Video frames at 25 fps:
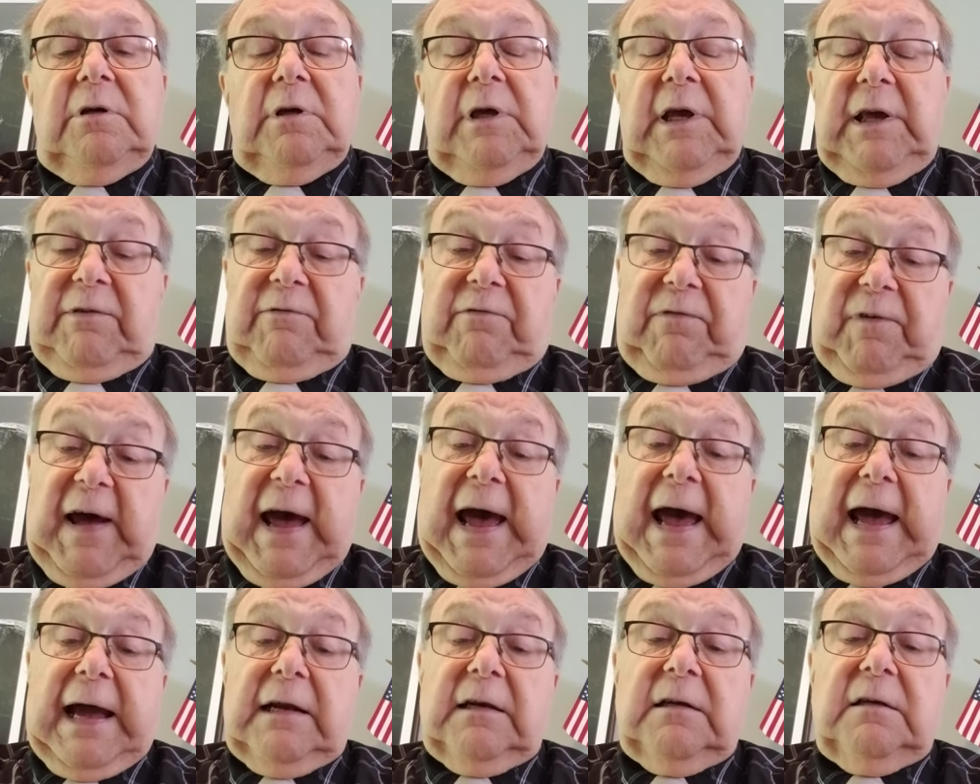In
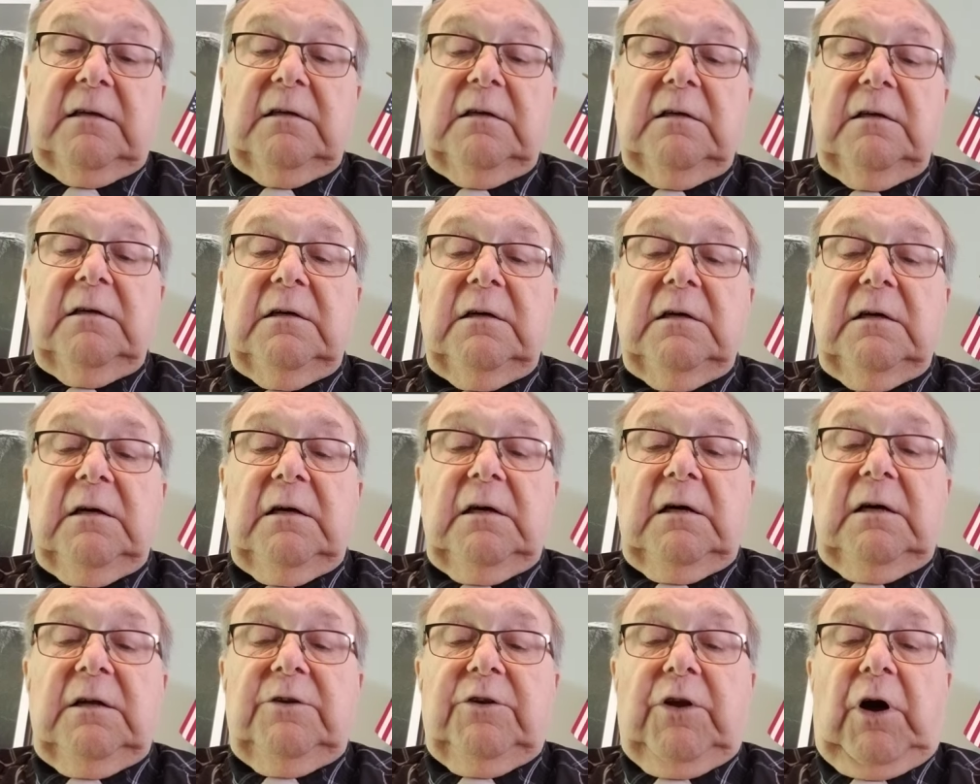fact,
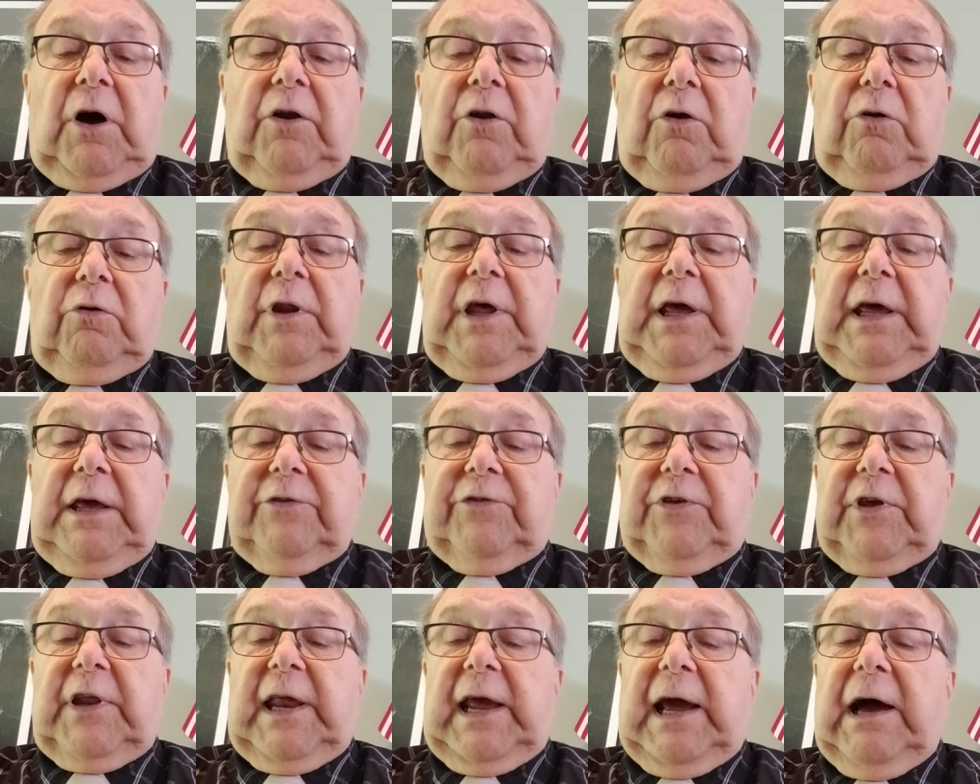not only
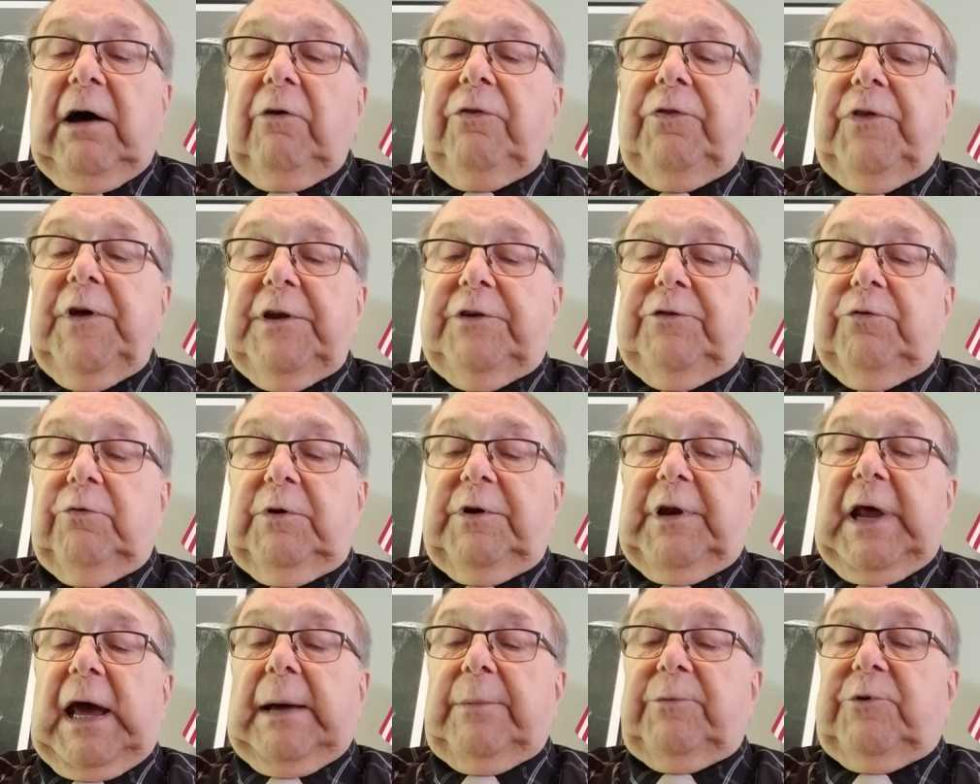is it healthy to
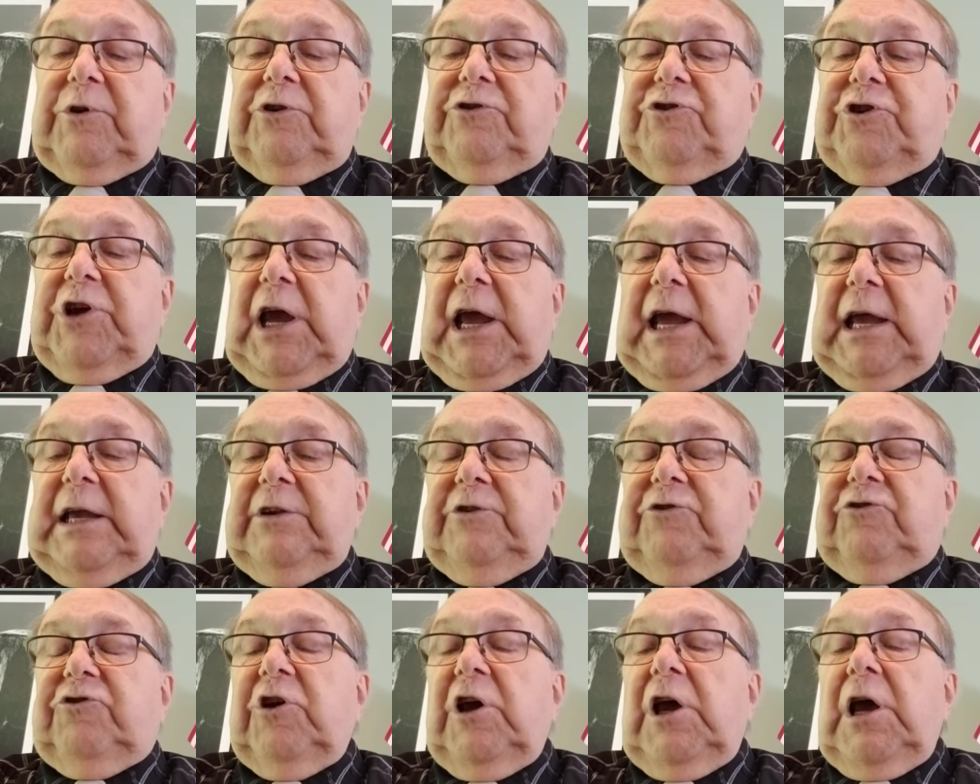adapt to
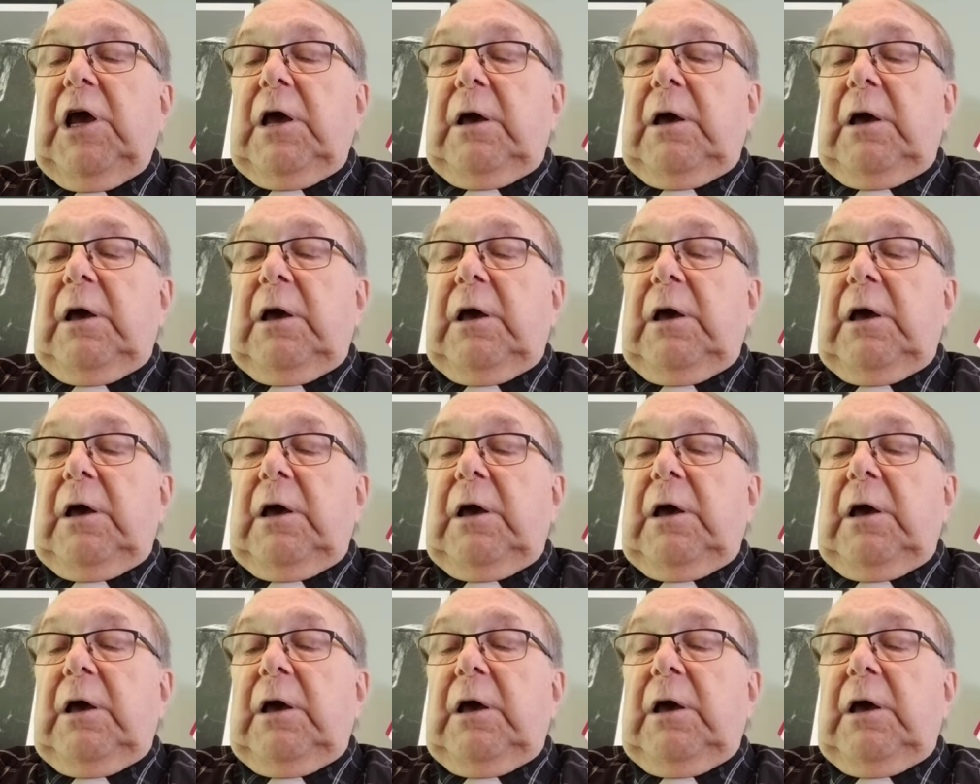change,